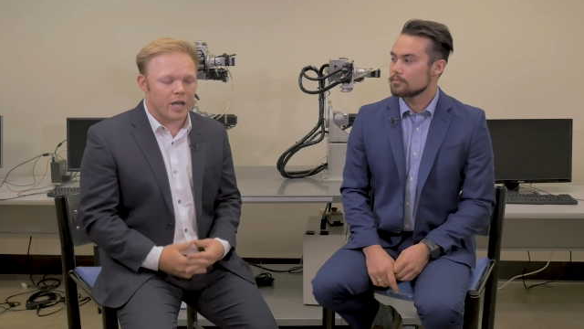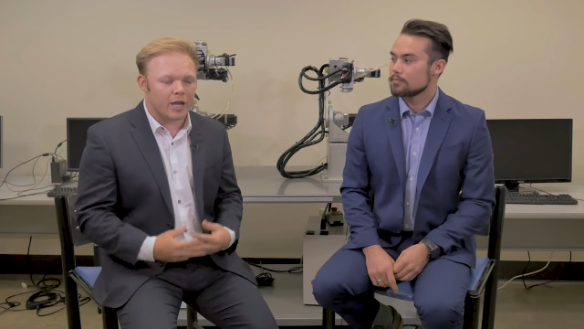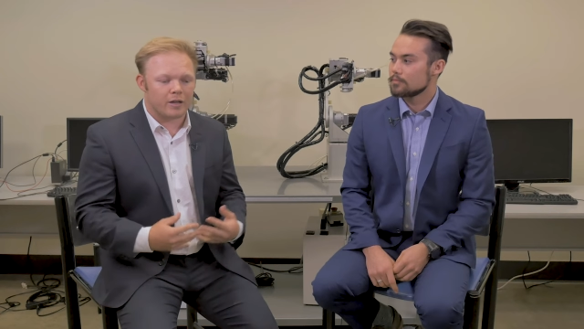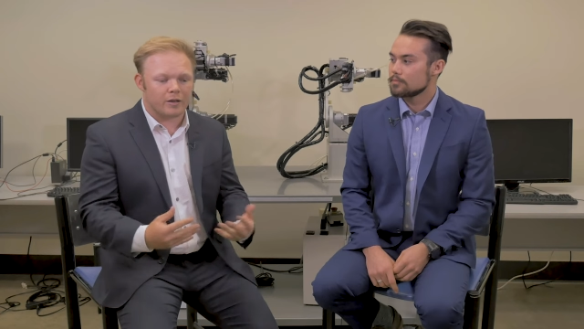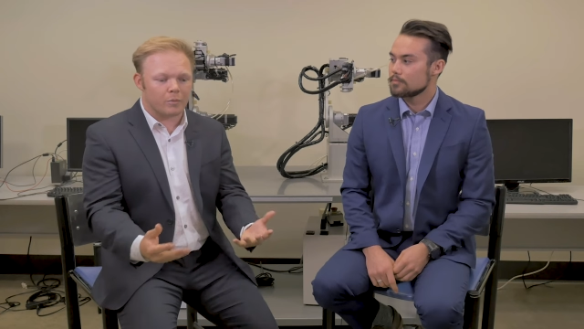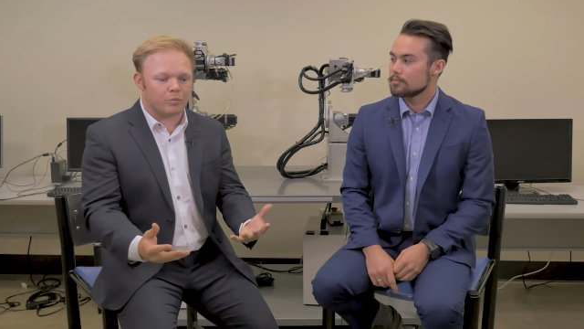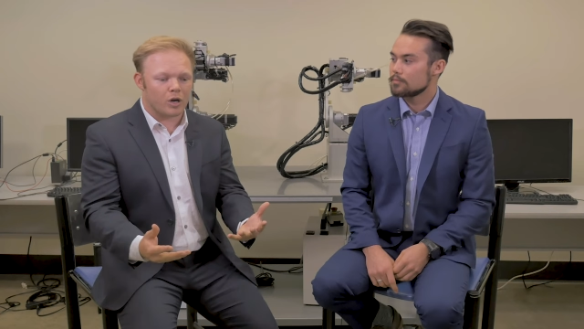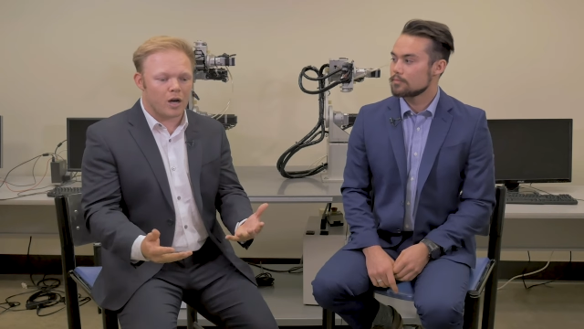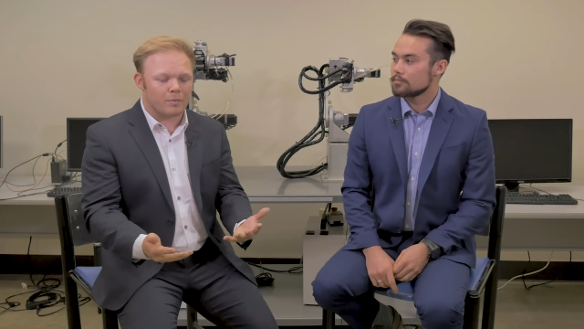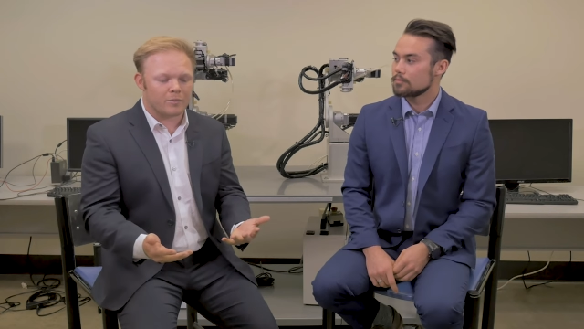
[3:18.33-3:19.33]
Speaker 1: handed a
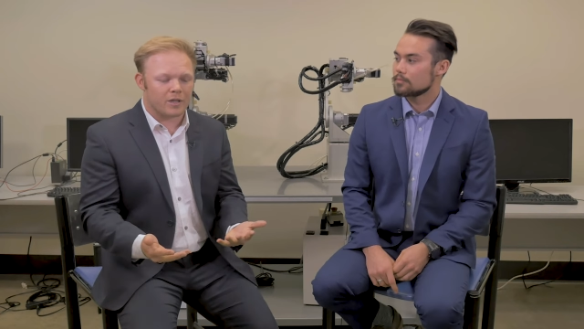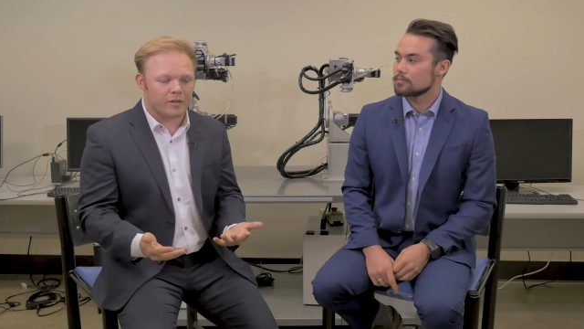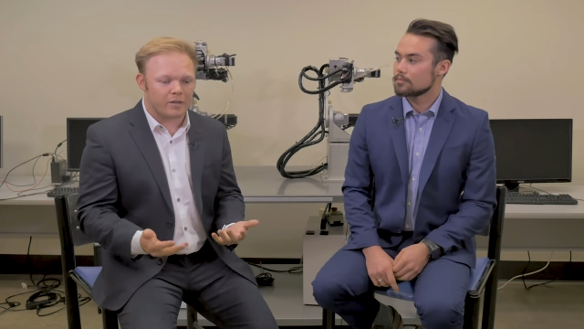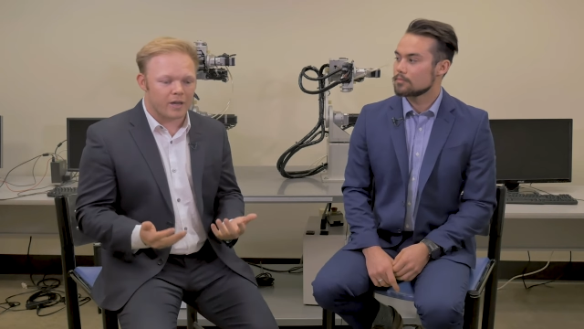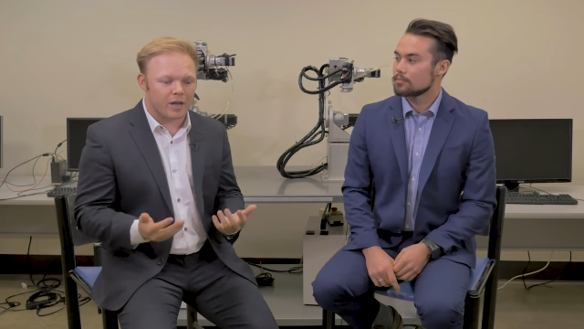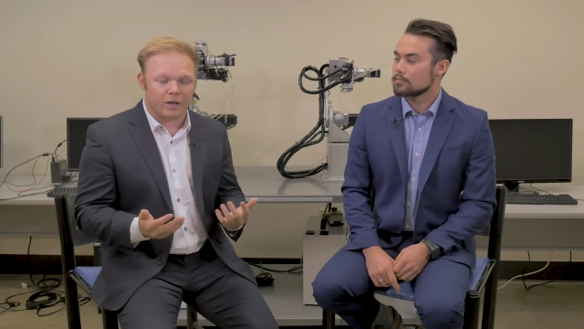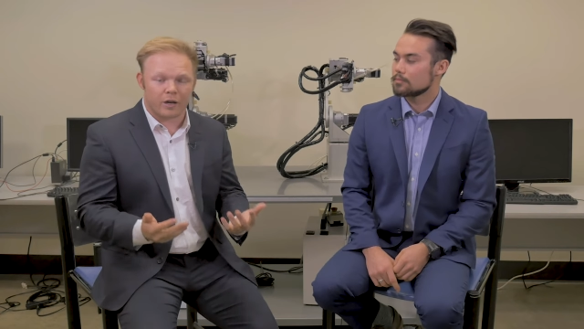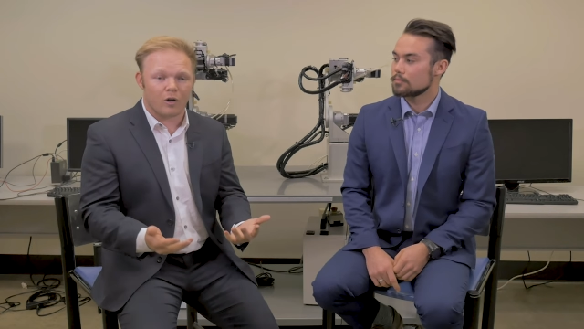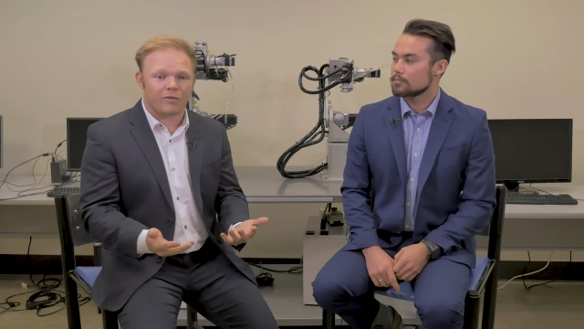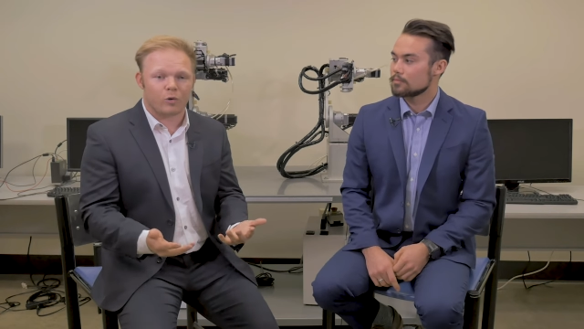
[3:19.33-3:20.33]
prompt and saying
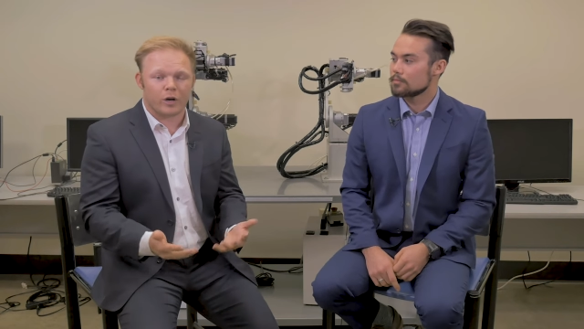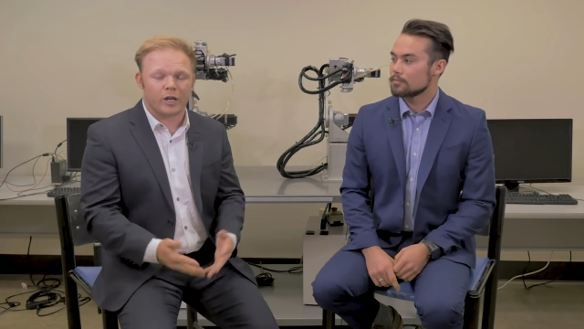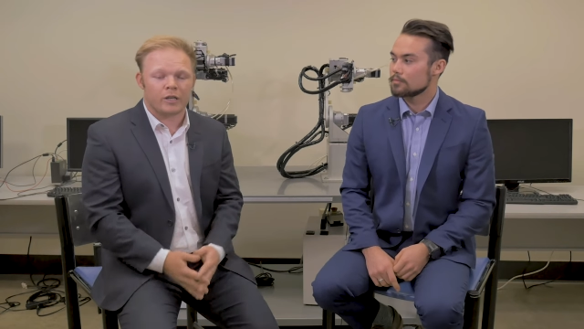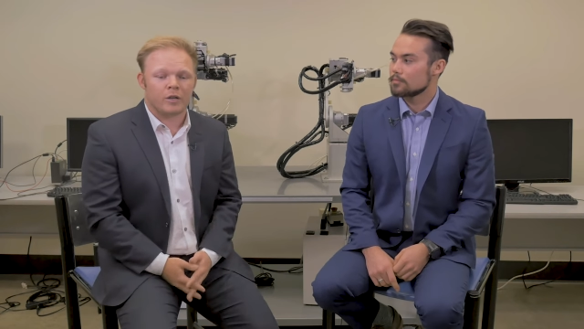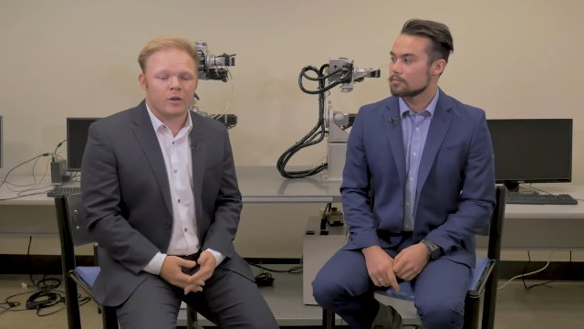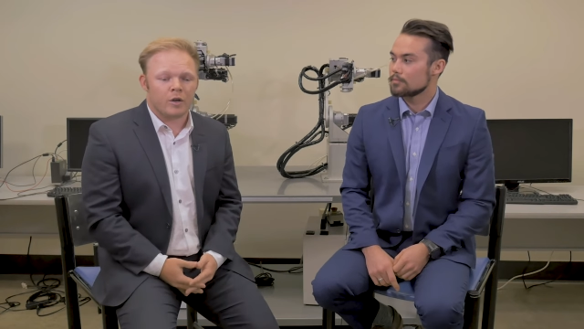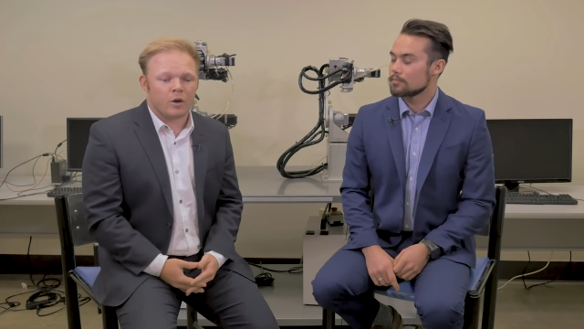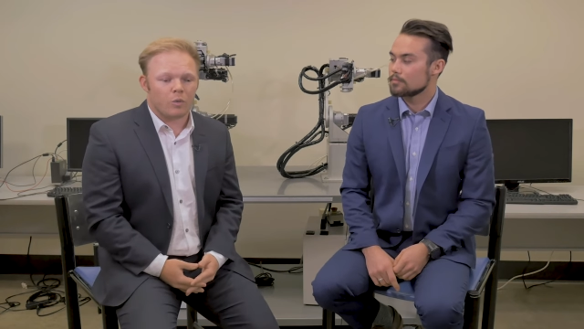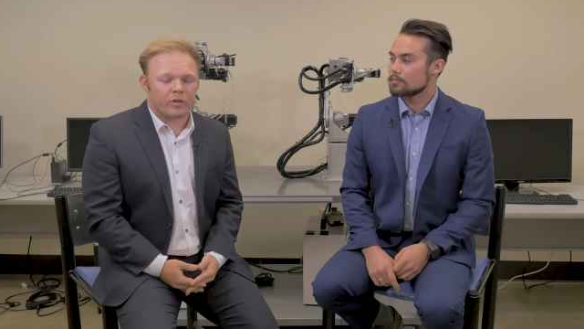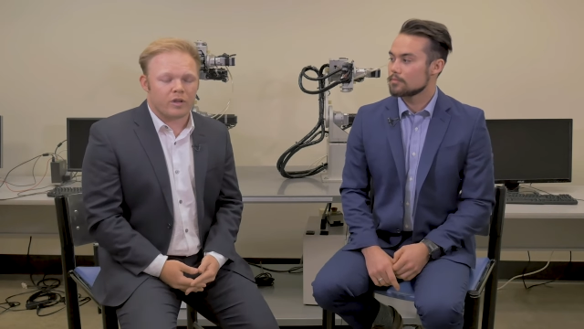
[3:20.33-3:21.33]
go for it
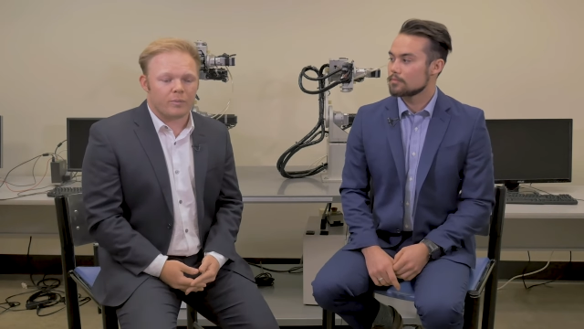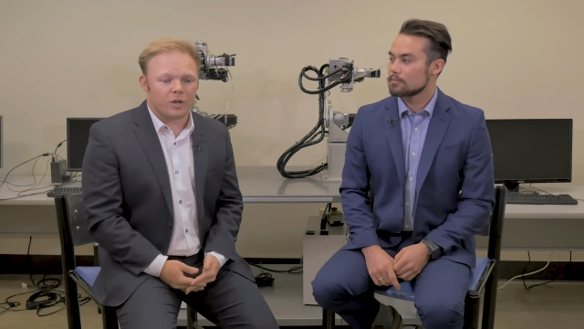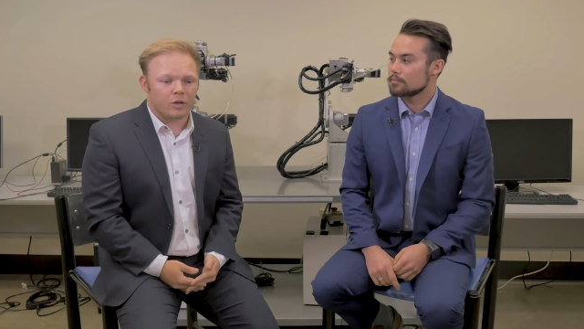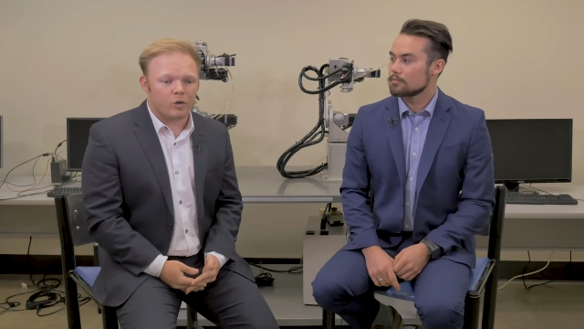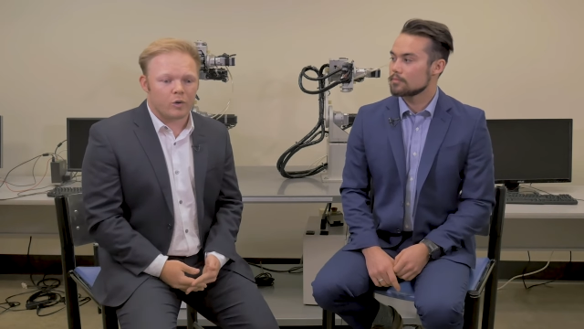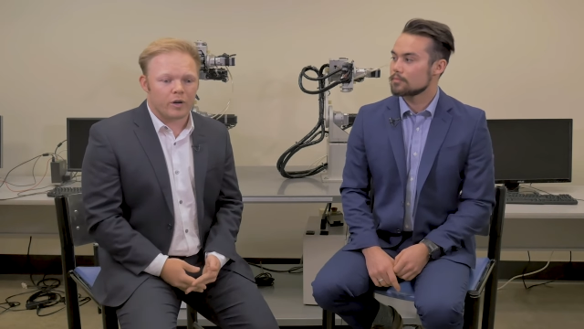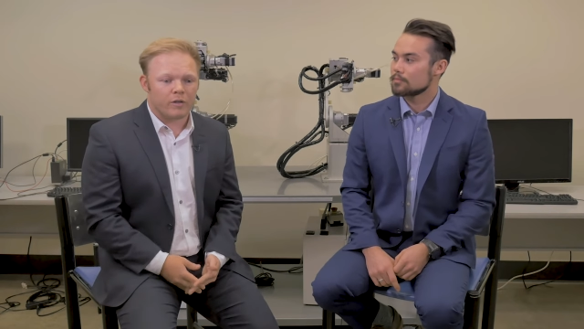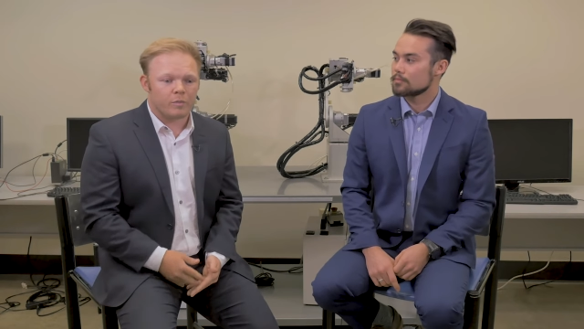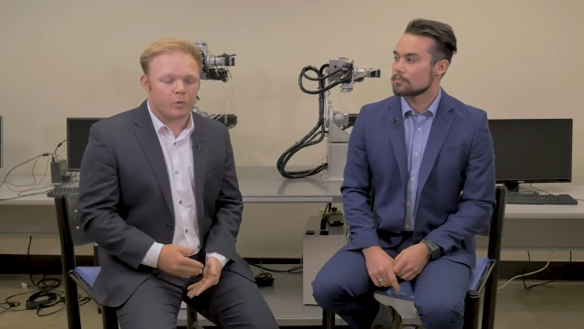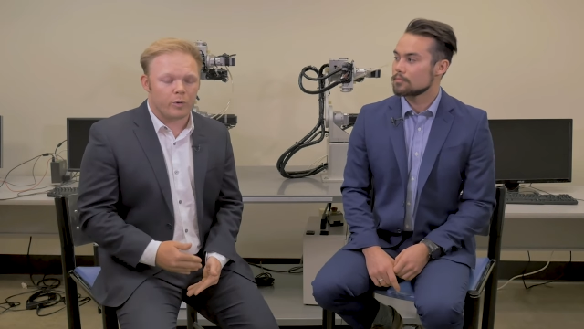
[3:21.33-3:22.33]
was something new to
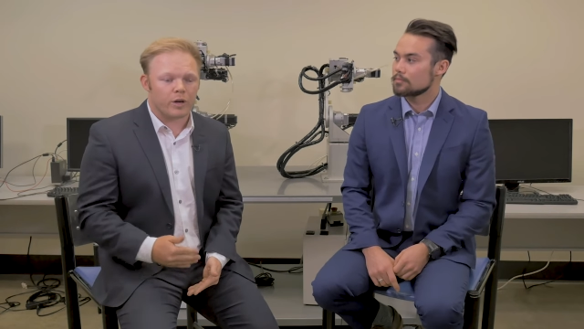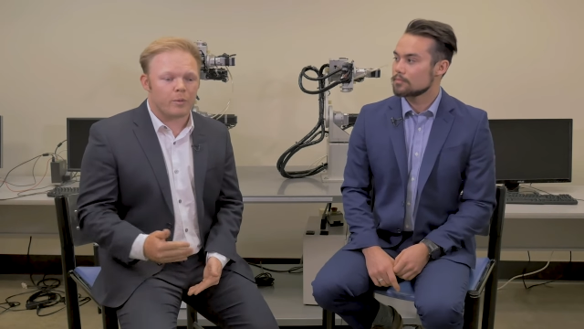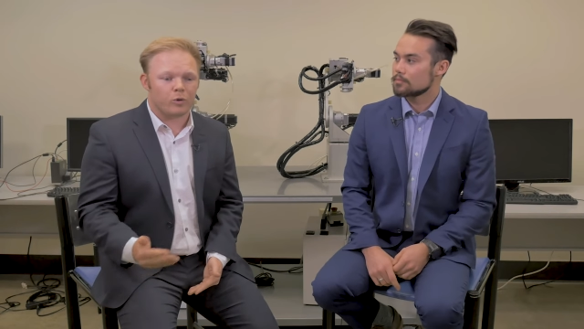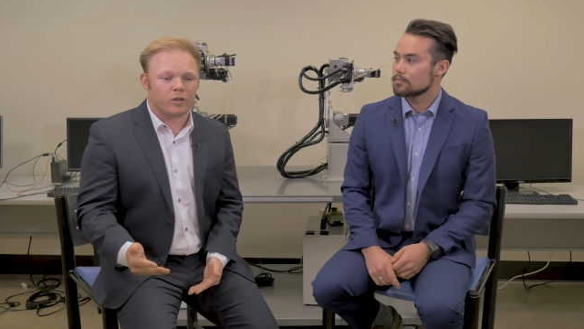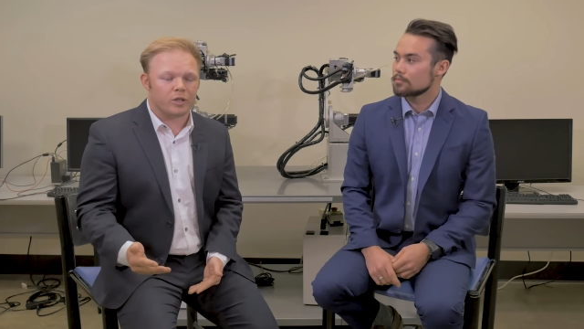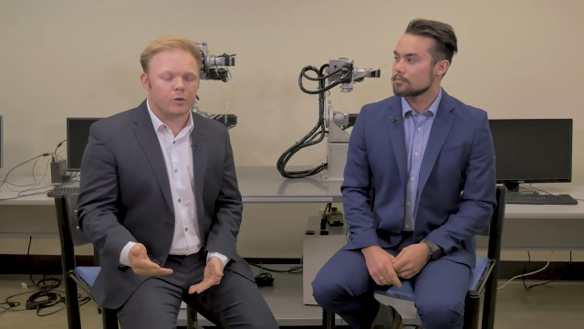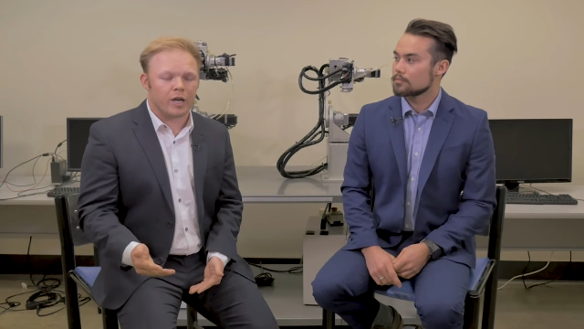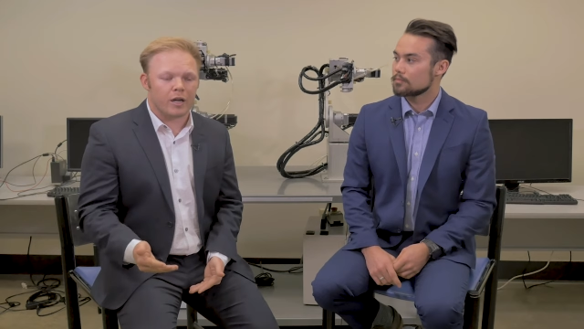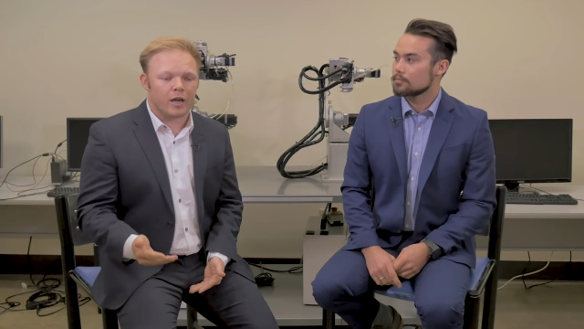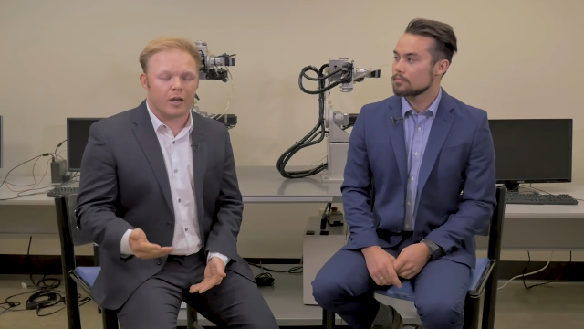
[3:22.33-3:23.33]
us, but we were able to do it.